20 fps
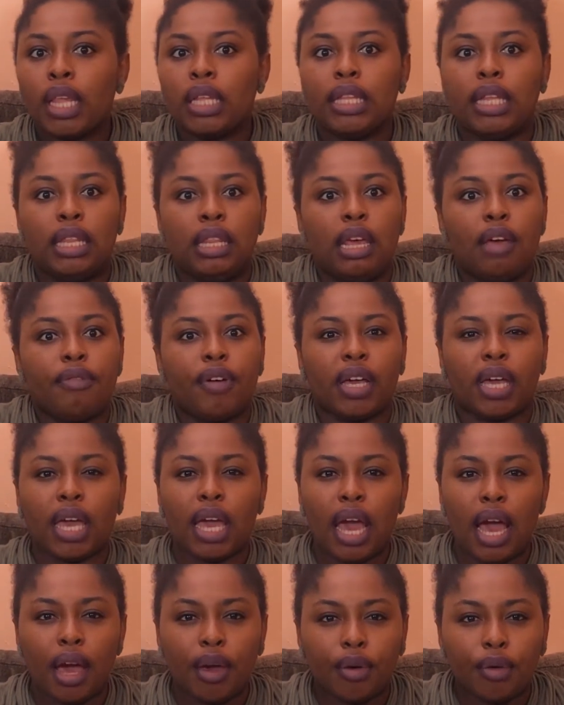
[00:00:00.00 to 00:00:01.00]
They never
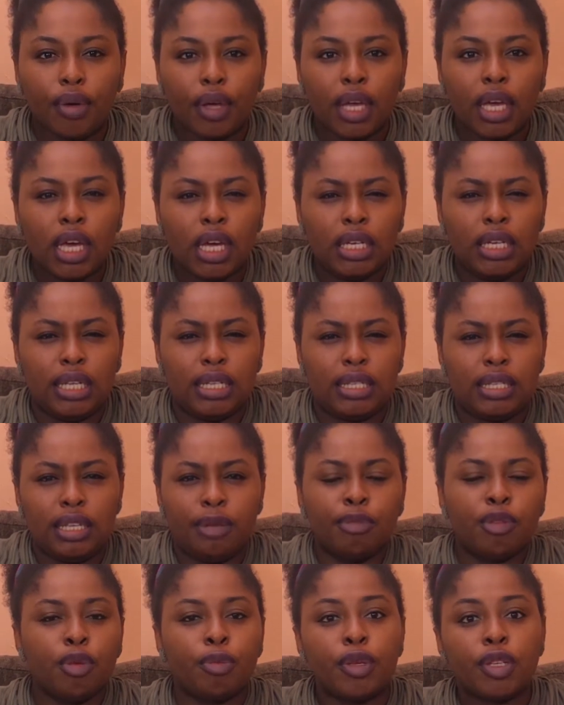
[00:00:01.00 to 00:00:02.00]
get angry. They
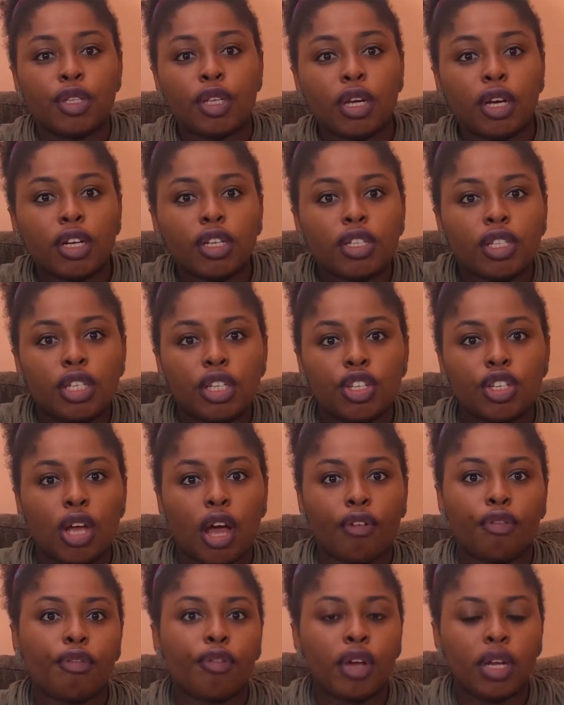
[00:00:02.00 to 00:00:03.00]
seem to be skirtish,
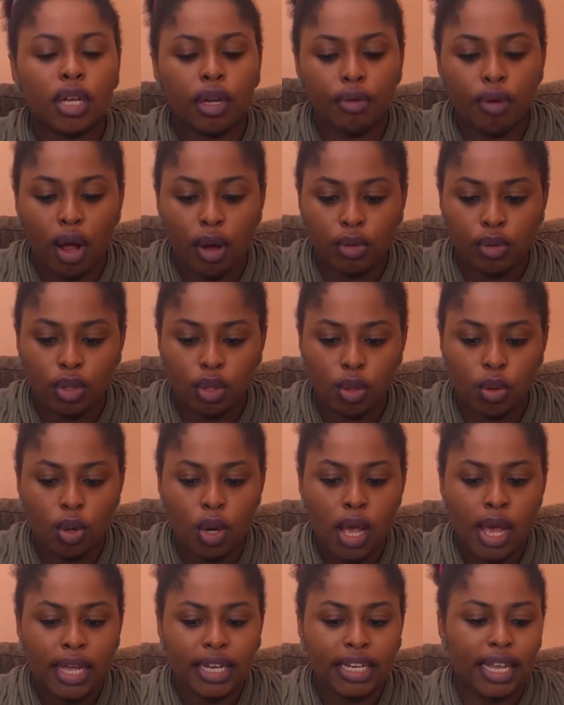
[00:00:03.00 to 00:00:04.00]
afraid around you.
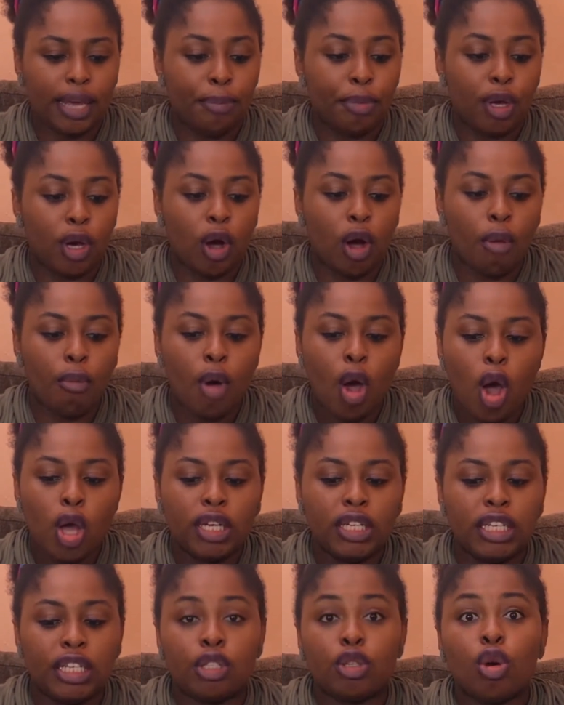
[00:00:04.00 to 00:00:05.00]
They become
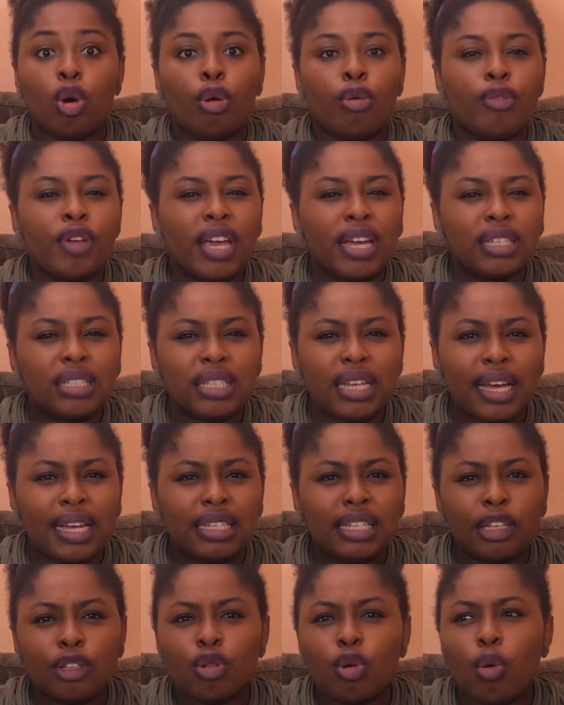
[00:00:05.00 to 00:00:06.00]

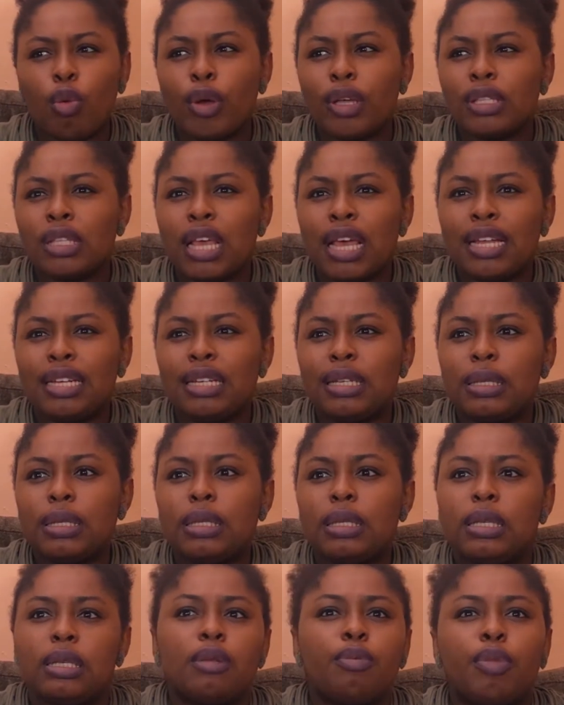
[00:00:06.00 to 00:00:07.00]
disoriented. There's always
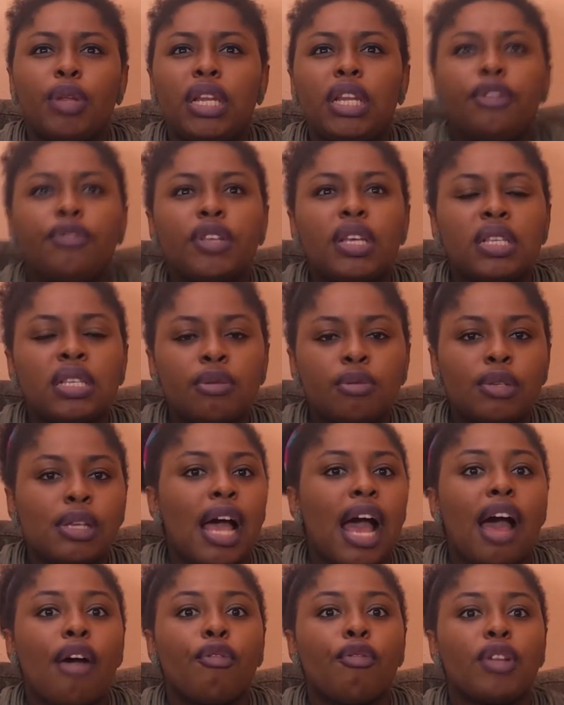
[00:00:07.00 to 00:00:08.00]
this disbelief they seem to
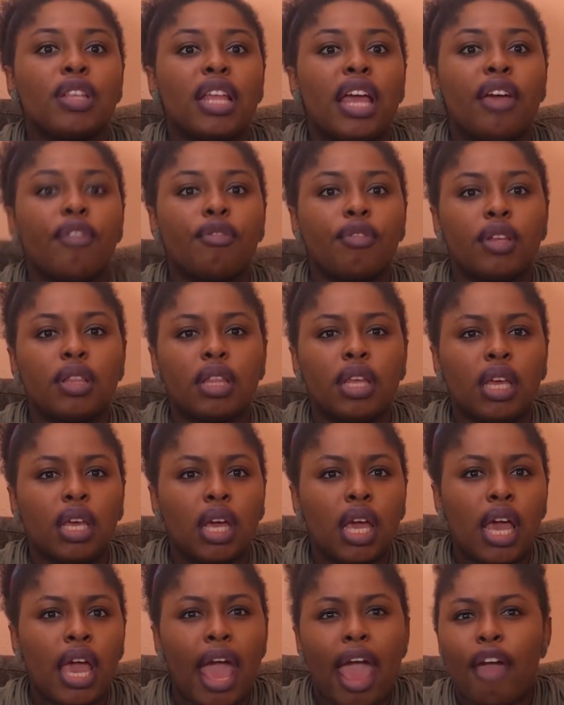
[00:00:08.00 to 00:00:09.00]
have with everything.
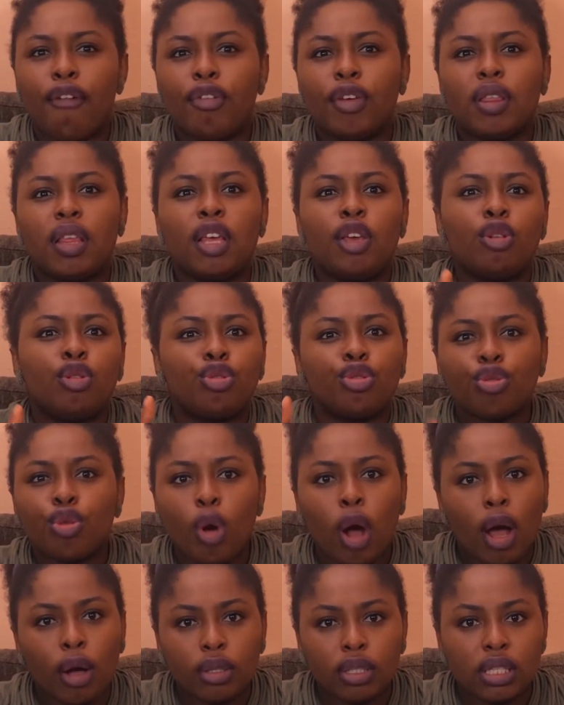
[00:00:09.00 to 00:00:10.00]
Everything you throw
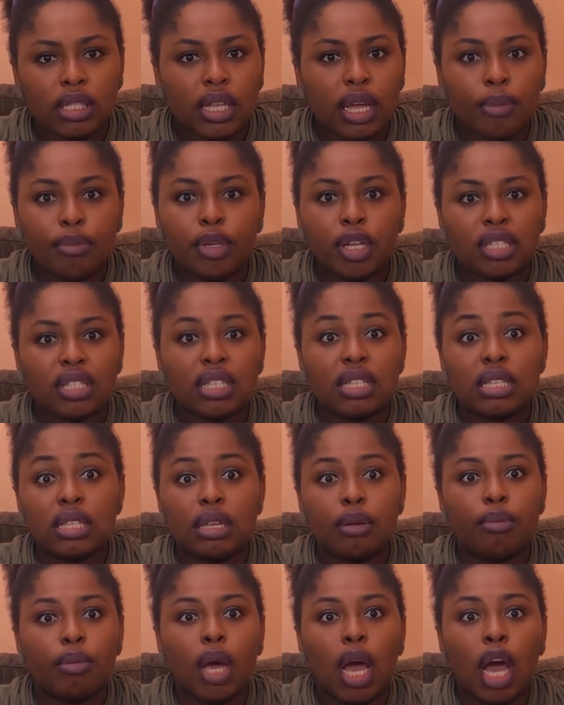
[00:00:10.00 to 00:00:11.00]
out to them doesn't
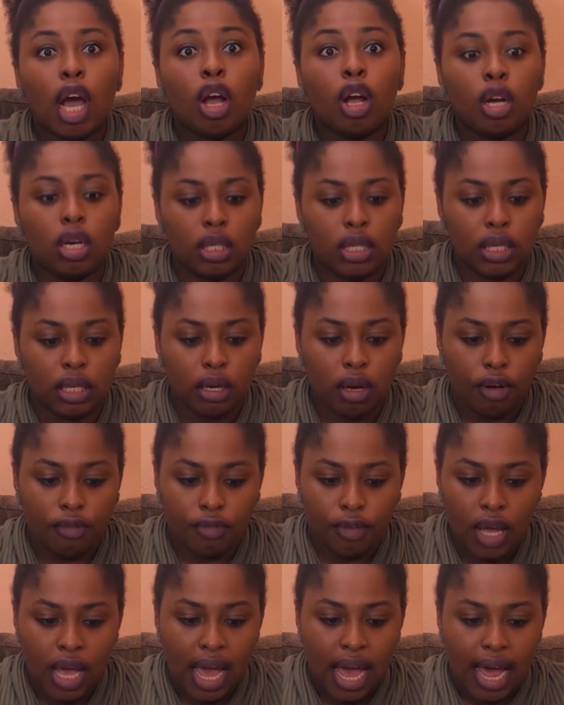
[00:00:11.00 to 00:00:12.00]
seem good enough.
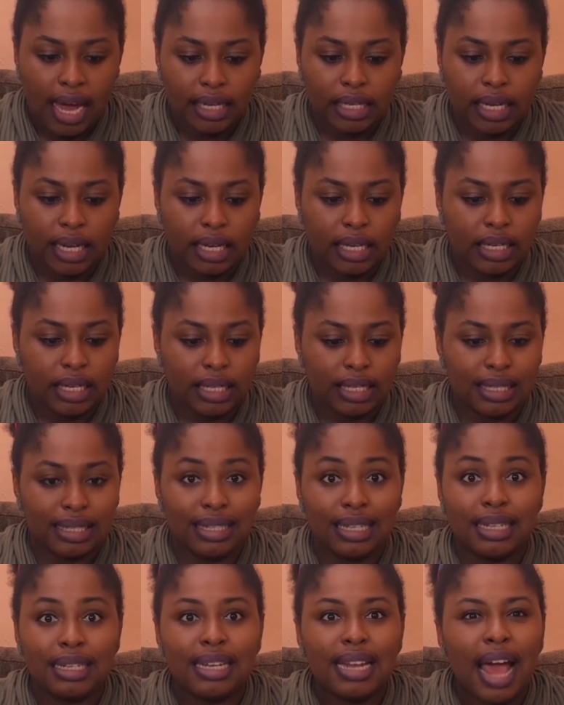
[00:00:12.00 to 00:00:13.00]
And then there's
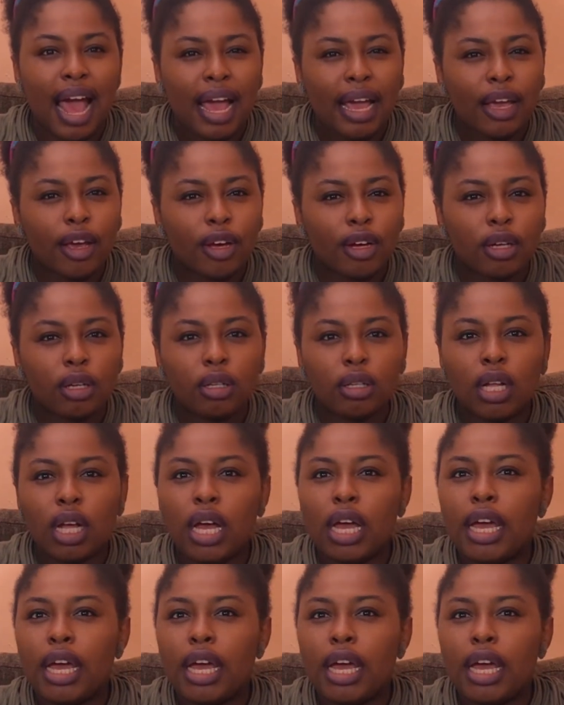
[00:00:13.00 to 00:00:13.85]
denial.